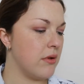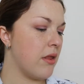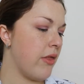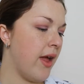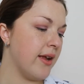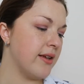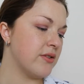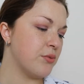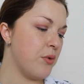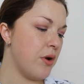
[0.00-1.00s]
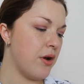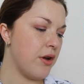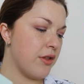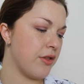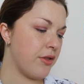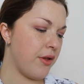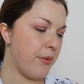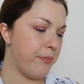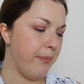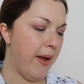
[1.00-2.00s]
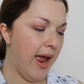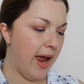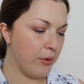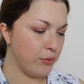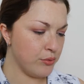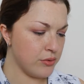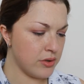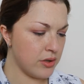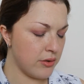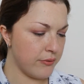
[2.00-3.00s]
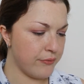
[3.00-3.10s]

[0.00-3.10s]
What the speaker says: That is worth £1.